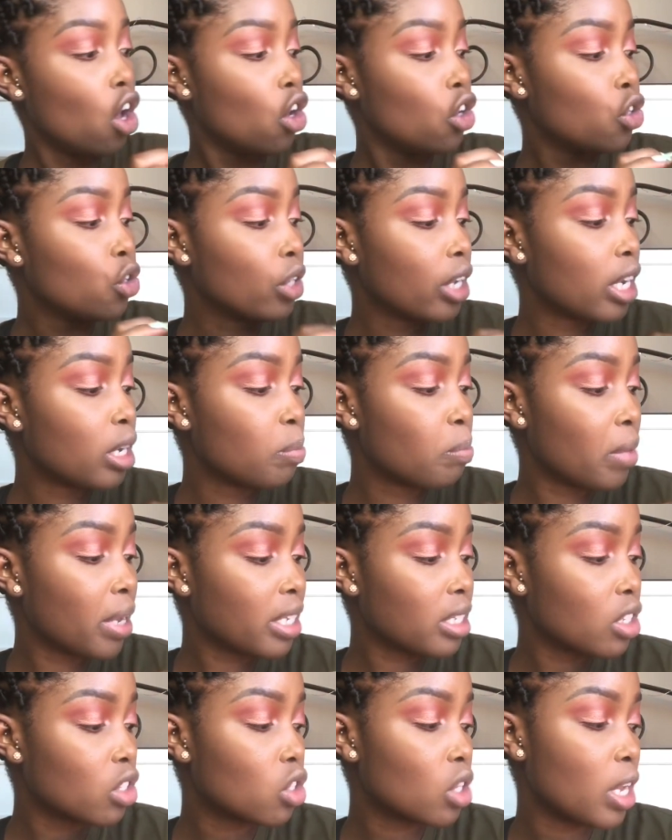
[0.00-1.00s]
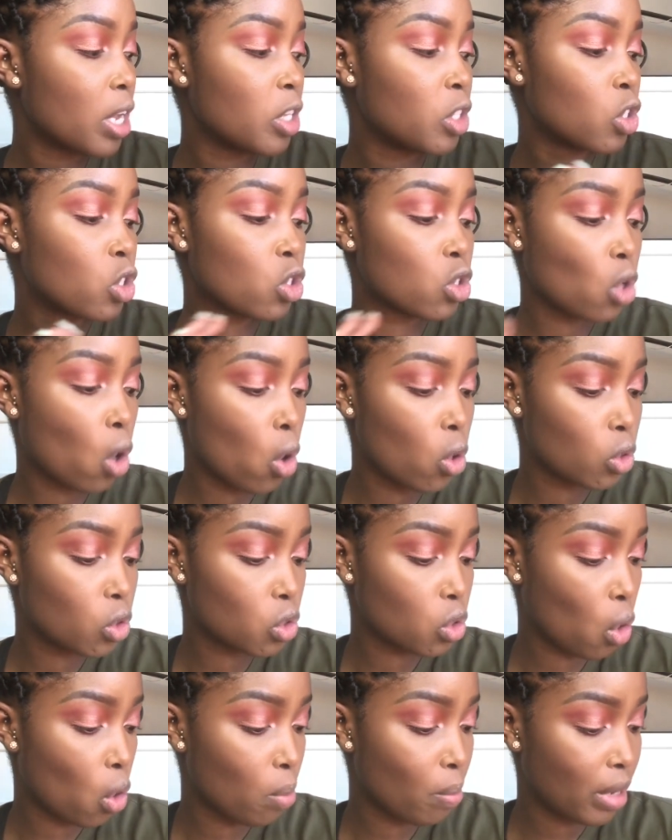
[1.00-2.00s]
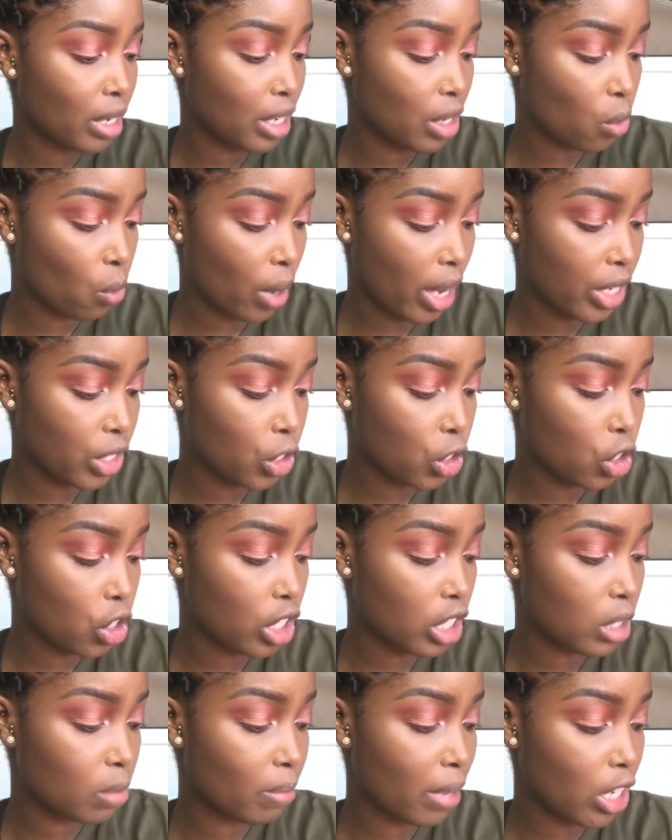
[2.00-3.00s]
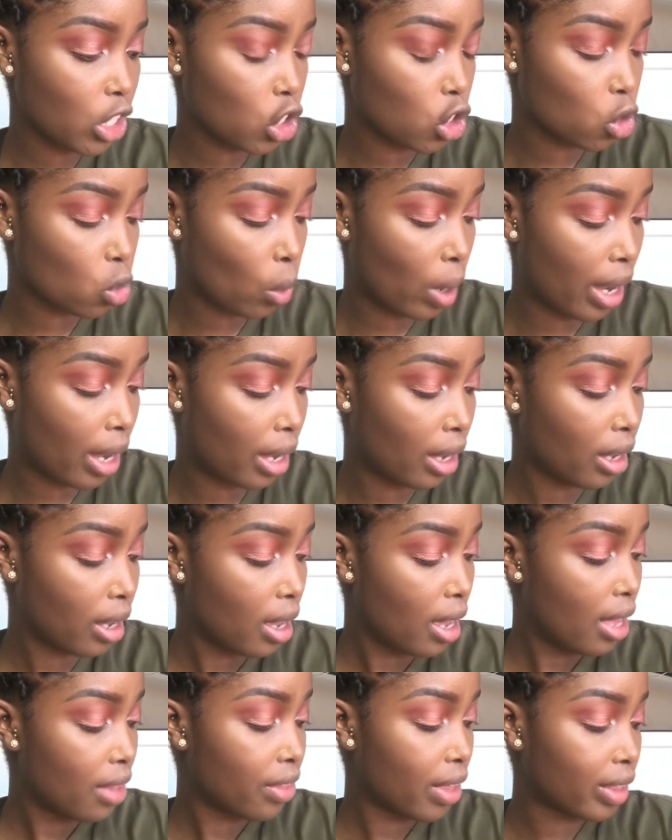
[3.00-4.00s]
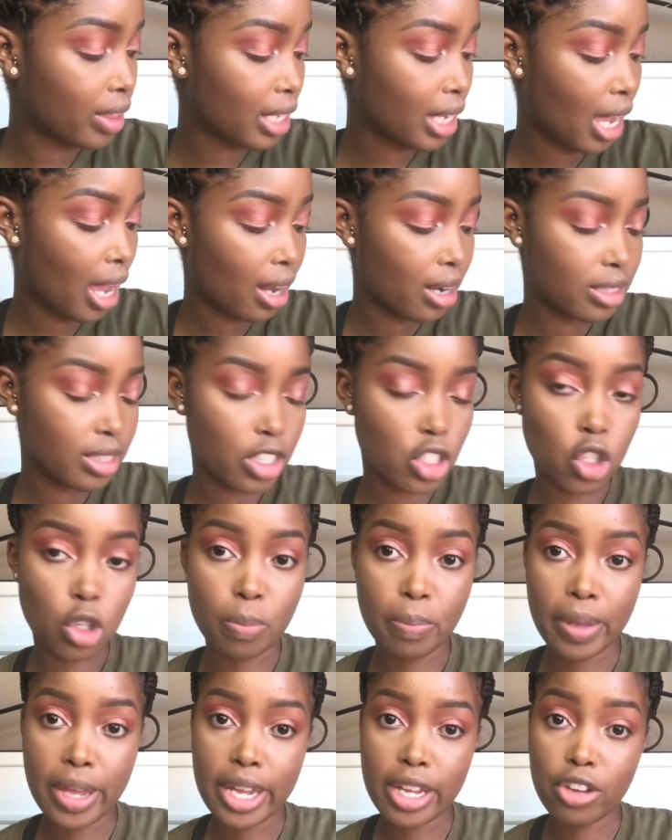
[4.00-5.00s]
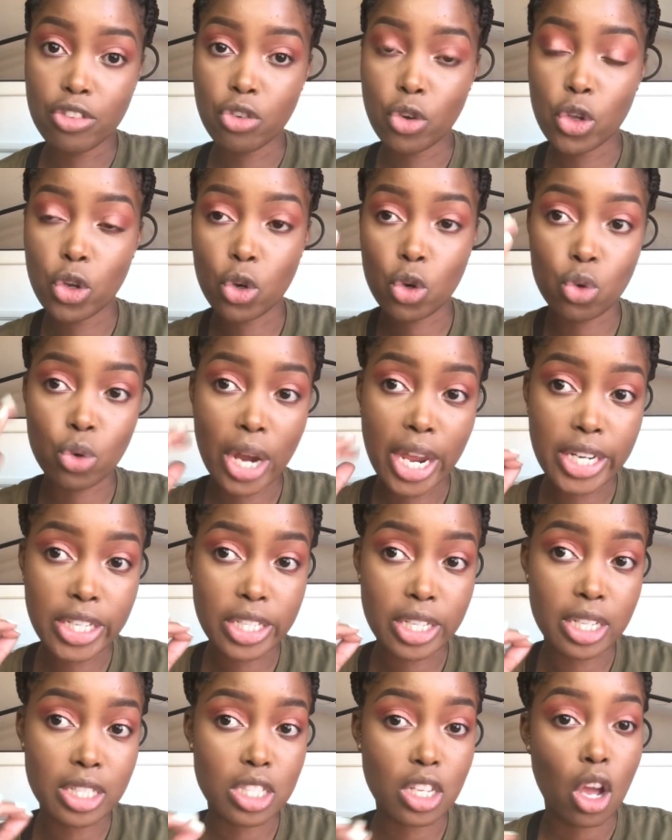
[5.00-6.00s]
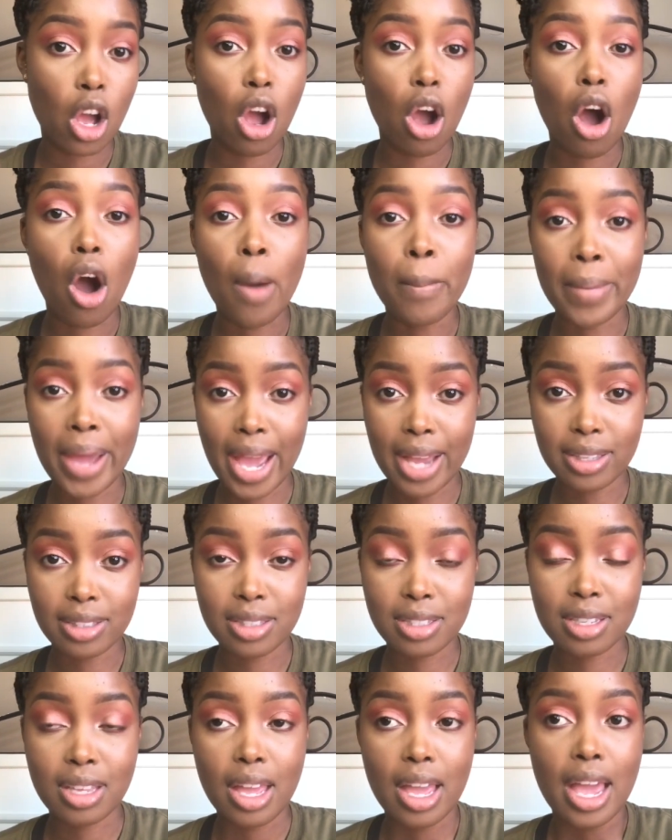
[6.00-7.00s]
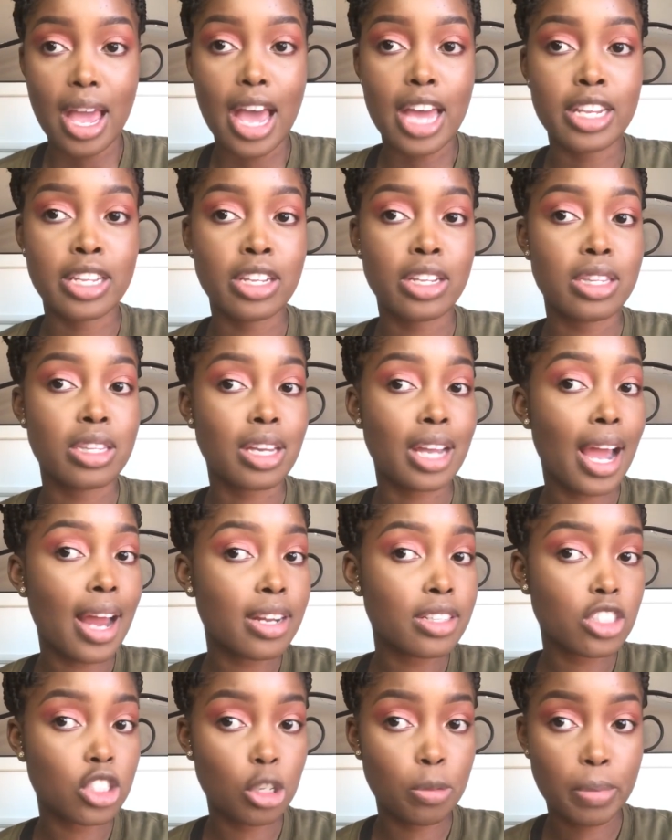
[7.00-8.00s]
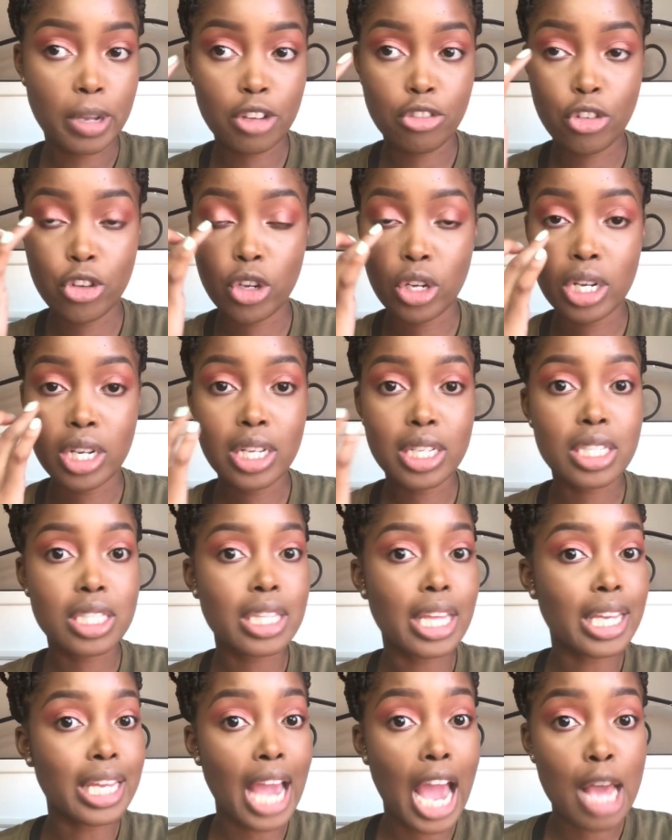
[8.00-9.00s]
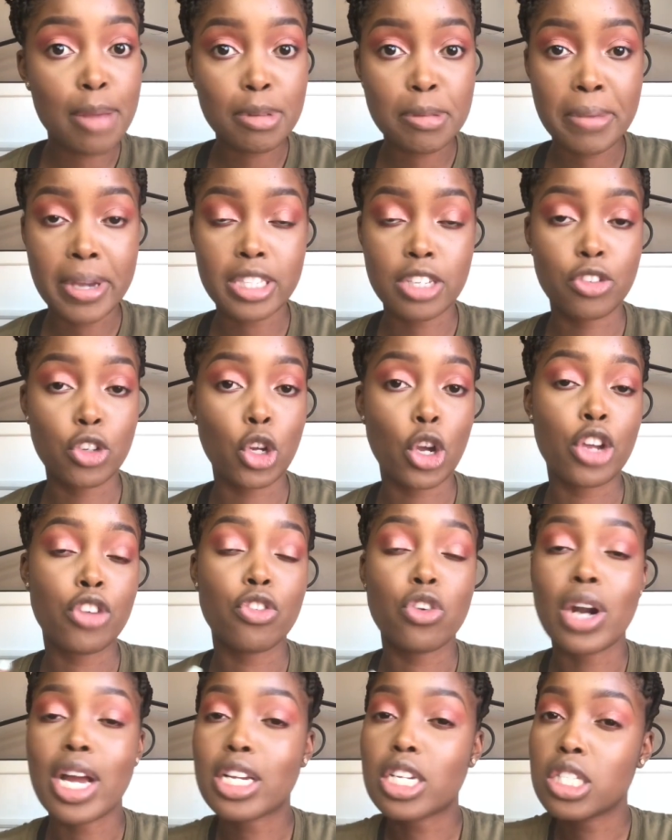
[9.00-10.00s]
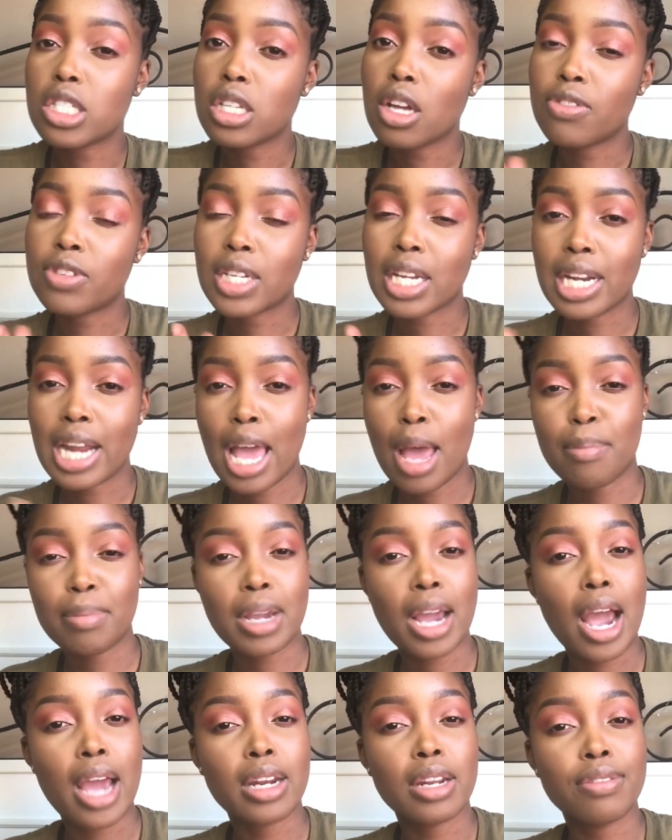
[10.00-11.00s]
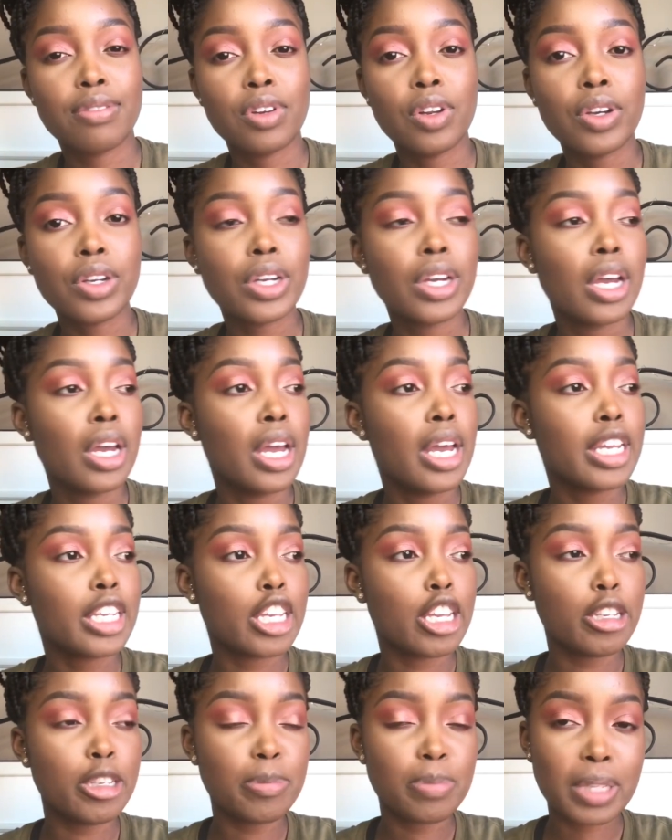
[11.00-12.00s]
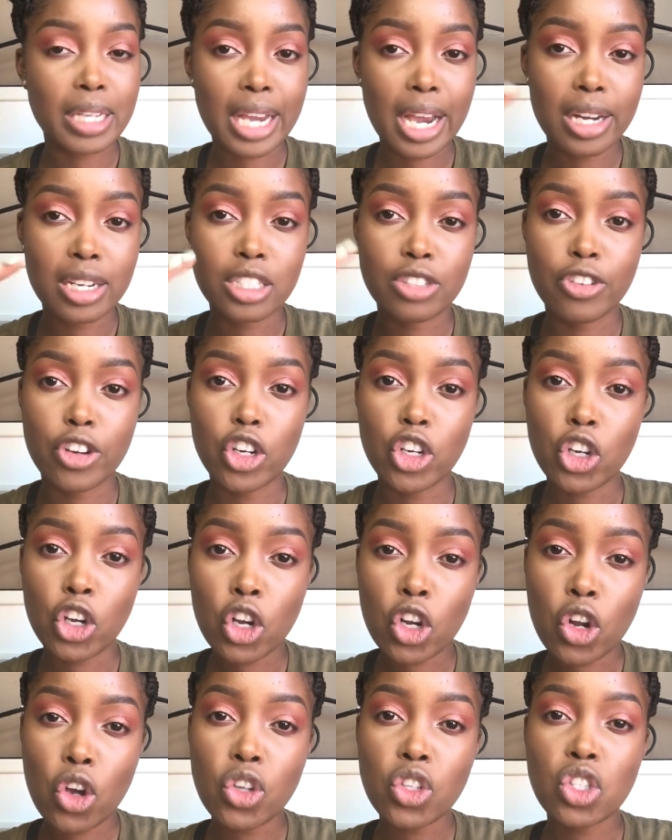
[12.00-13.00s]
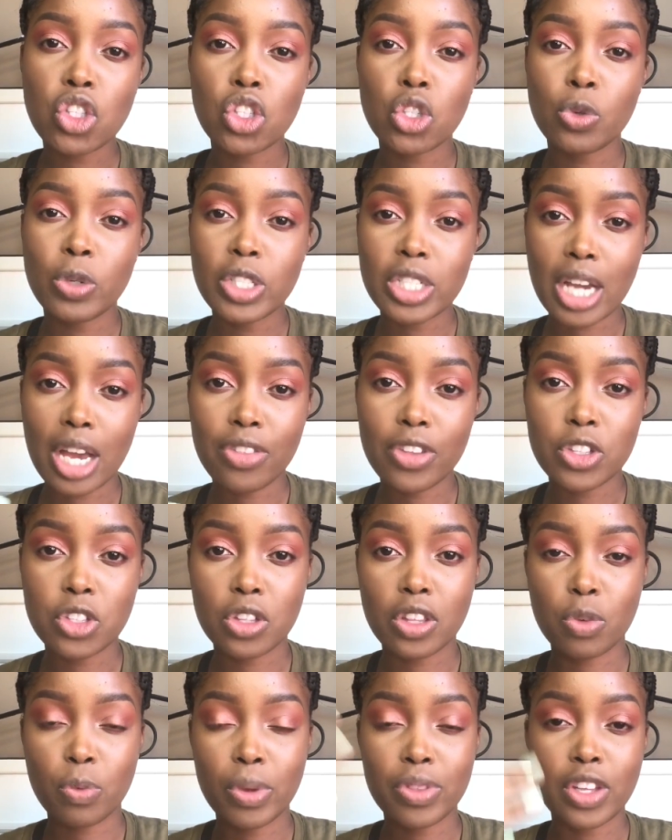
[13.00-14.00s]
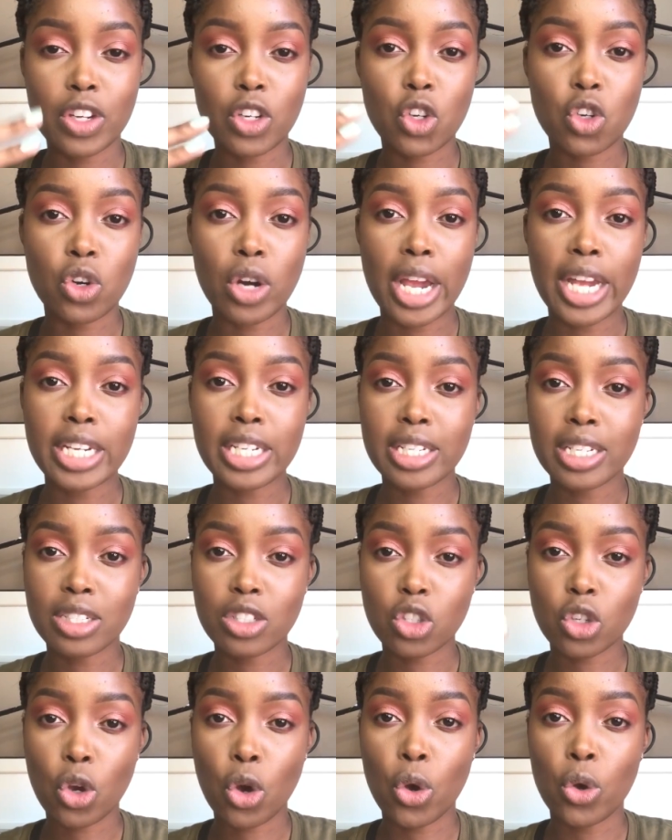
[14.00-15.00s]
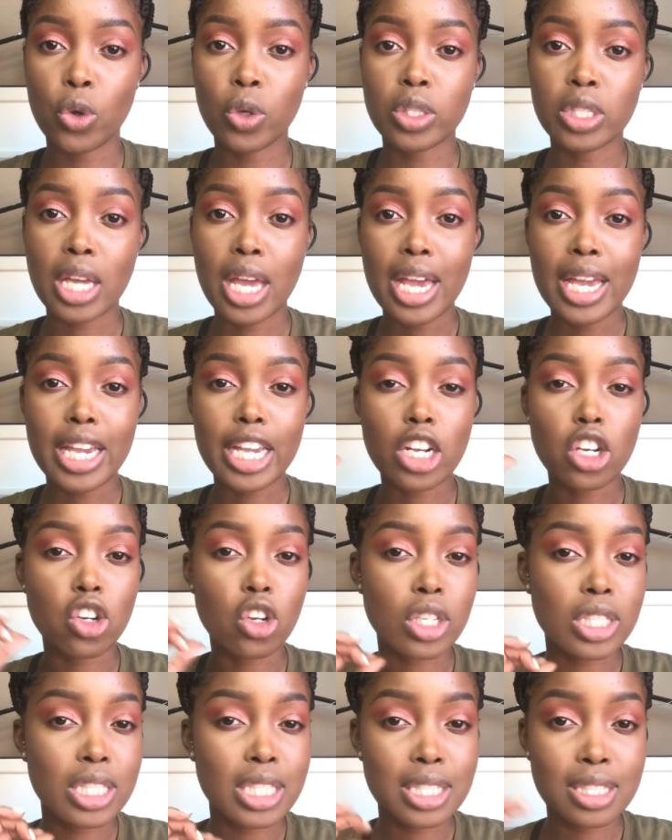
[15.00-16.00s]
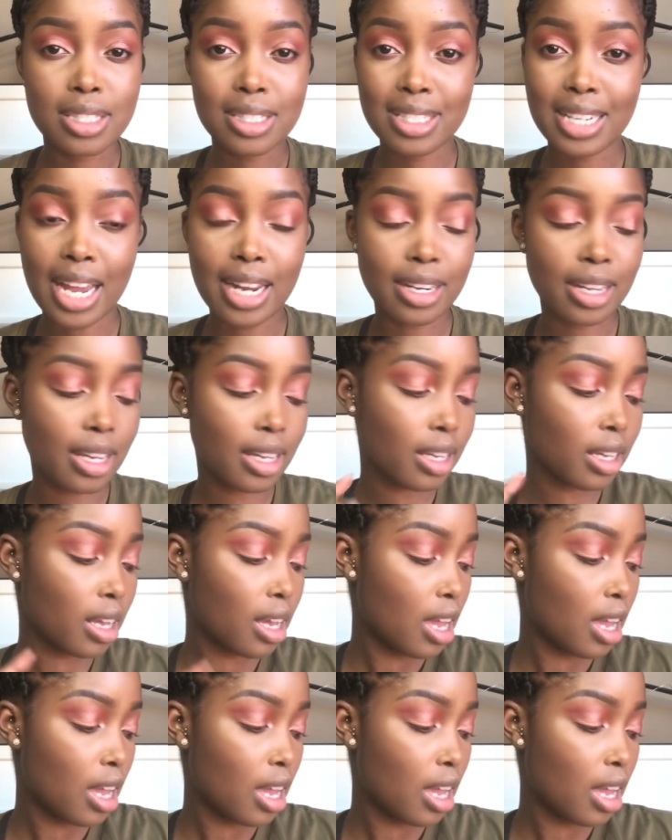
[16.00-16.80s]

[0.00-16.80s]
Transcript: You can mix it in so many ways. Just make sure that the colors that you pick for your gradient are matte, and the colors that you pick for your lid, they can be matte if you're going for like a soft glam kind of look. Keep the colors very close to each other so that when that gradient goes, it looks stunning.